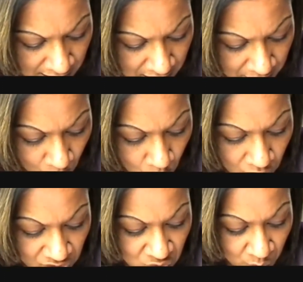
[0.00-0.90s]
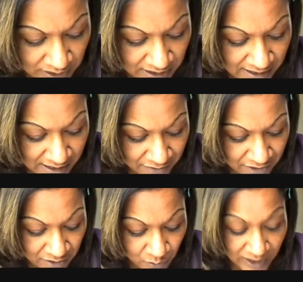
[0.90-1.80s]
August
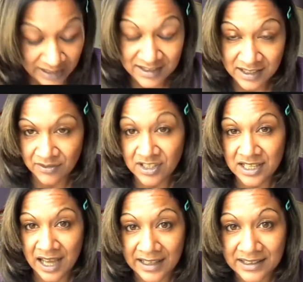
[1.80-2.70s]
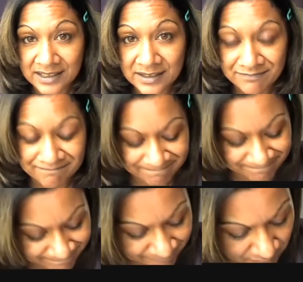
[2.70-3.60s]
2011, we had 78.
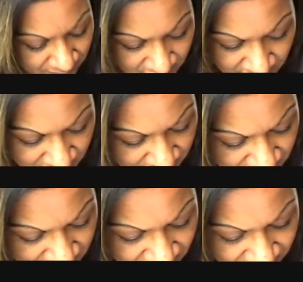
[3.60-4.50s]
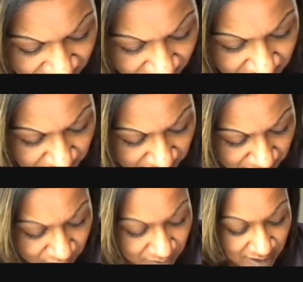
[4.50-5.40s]
This is just nuts,
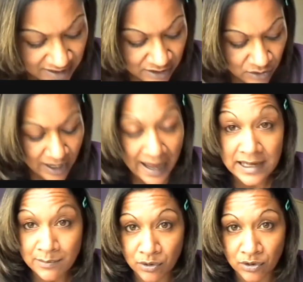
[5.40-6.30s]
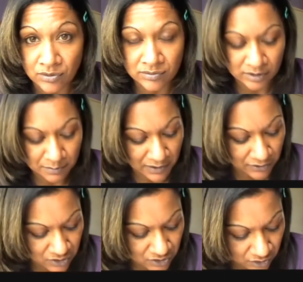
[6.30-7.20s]
people. Let's look at April,
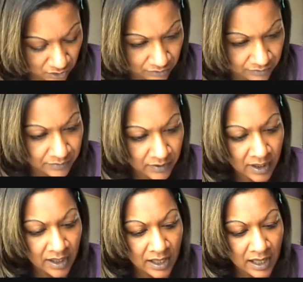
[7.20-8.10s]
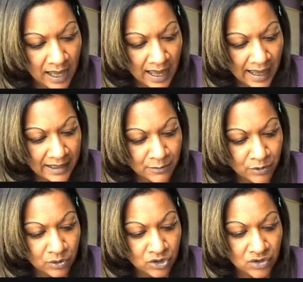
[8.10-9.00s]
month's just gone.
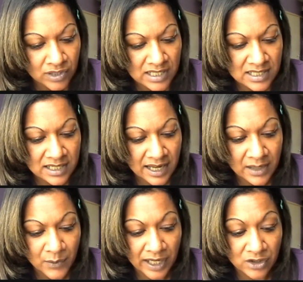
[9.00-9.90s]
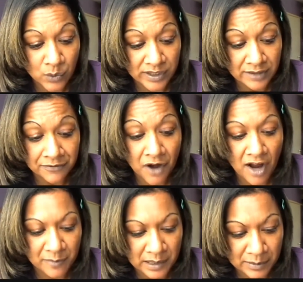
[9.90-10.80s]
April 2008, we had
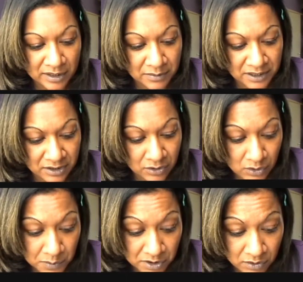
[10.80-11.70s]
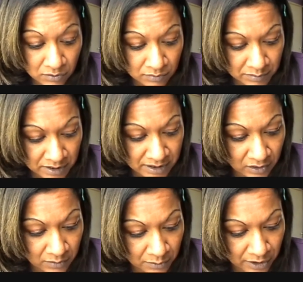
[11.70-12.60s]
25 people admitted to hospital because they
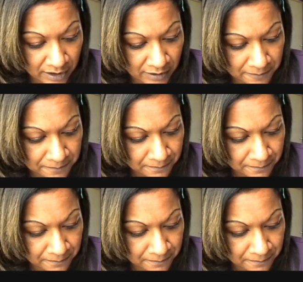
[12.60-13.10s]
couldn't breathe.